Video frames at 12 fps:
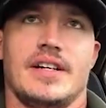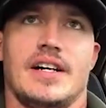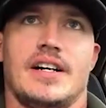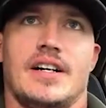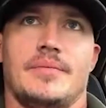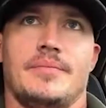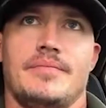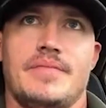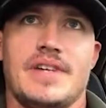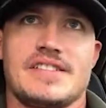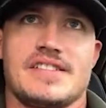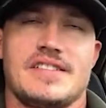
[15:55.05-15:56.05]
Um,
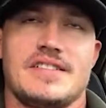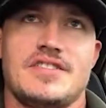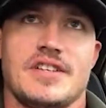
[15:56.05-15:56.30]
business in